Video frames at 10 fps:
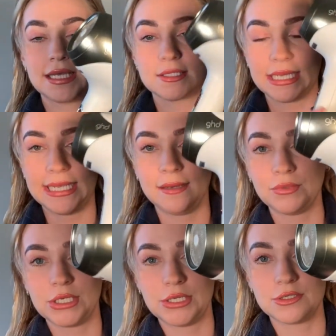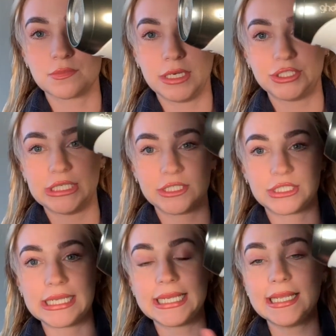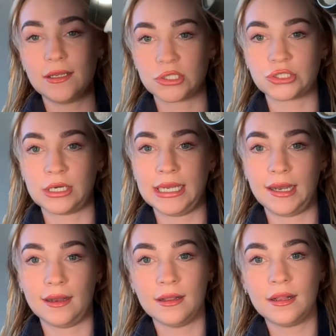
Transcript: So here I'm going to use my GHD Helios dryer.